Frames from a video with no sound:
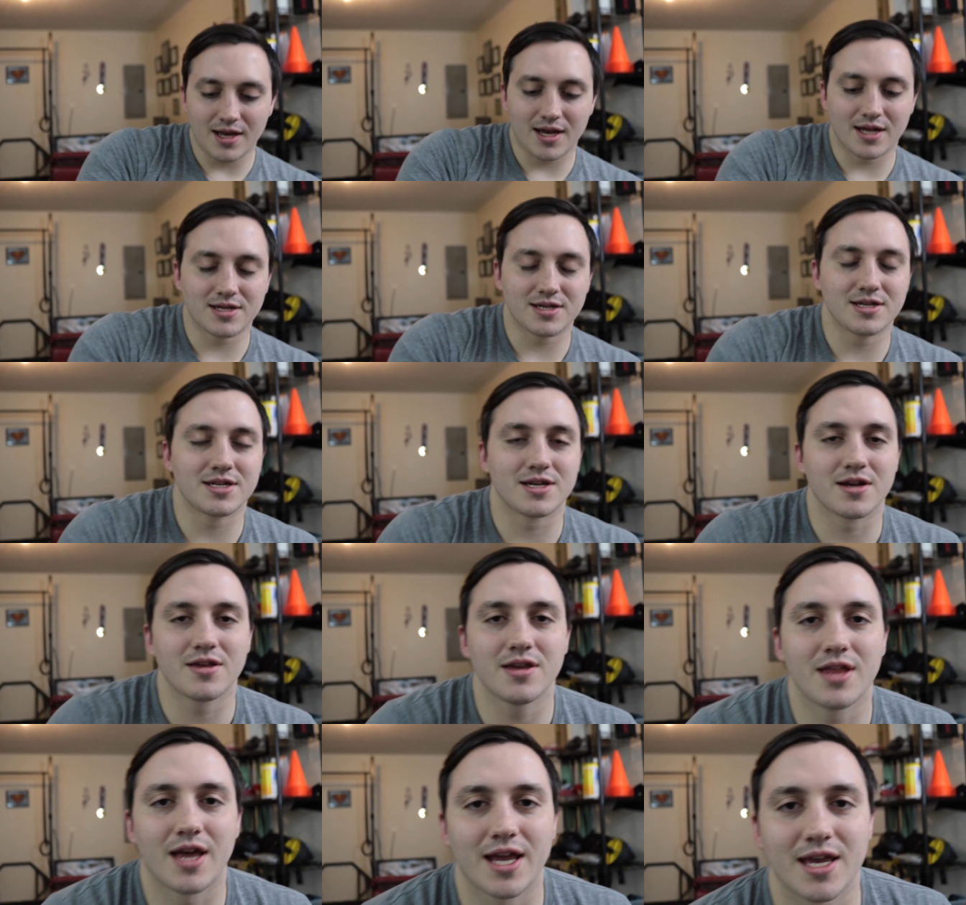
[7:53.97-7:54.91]

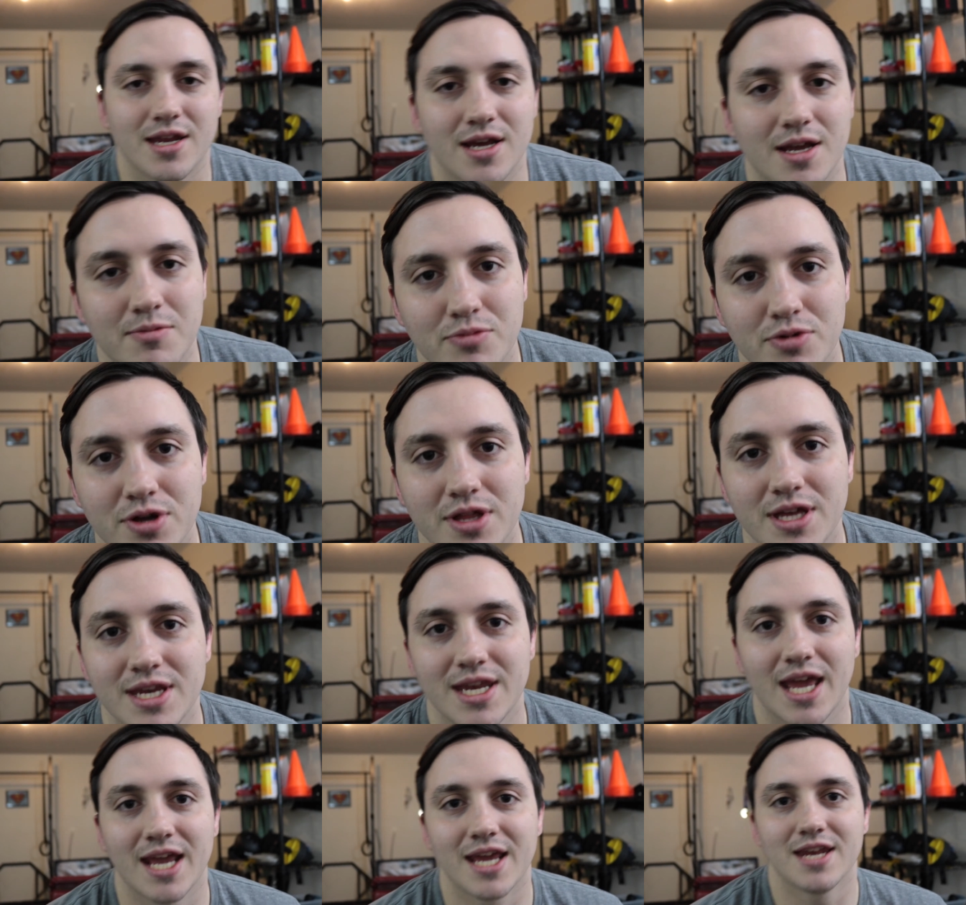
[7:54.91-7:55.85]
necessarily like in a completely
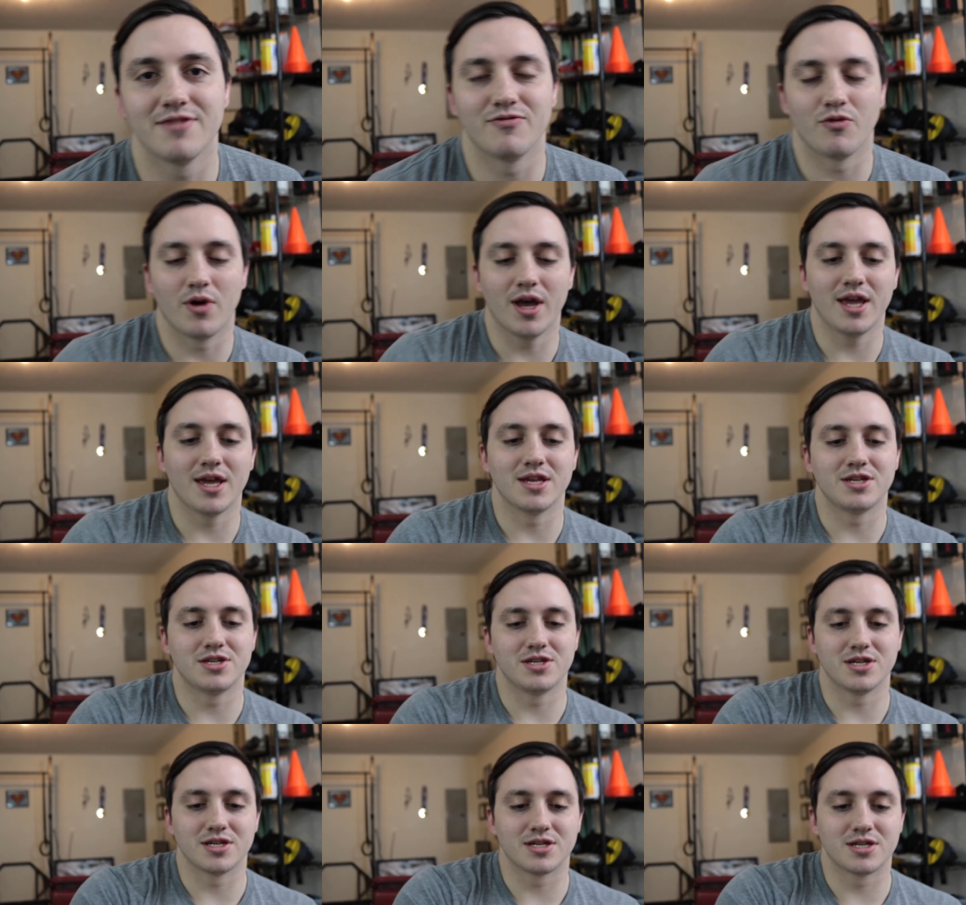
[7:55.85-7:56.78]
negative way.
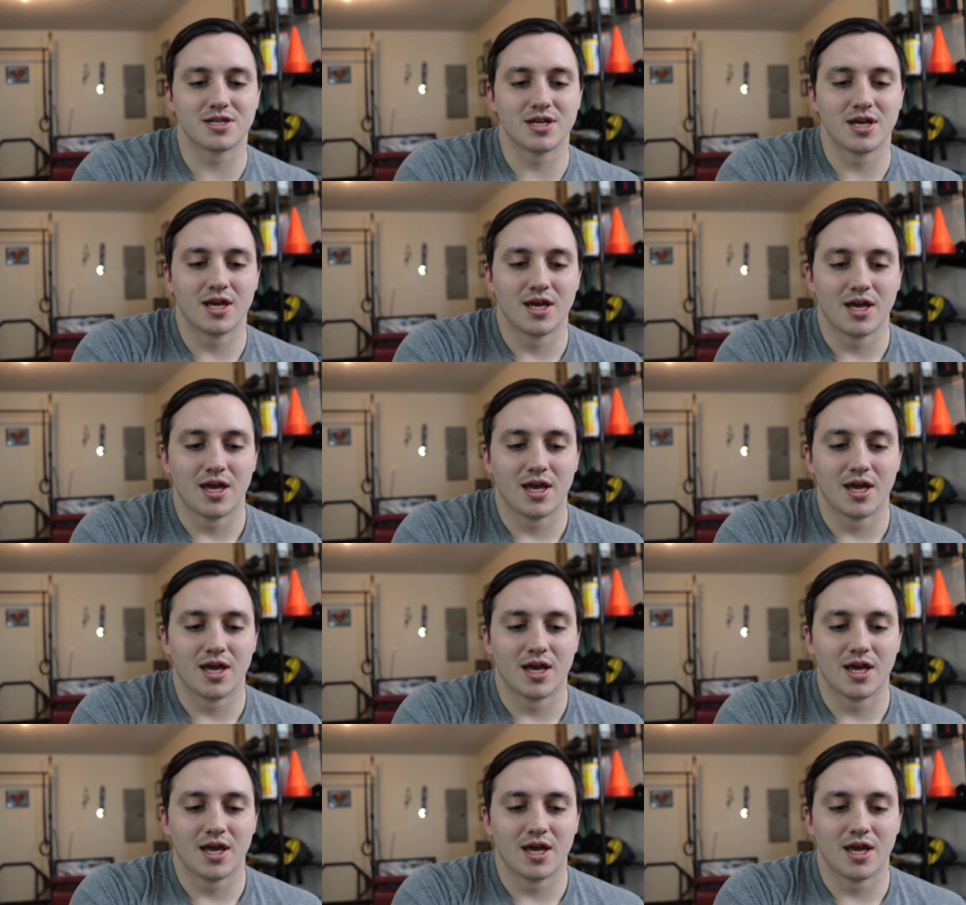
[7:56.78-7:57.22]
It's just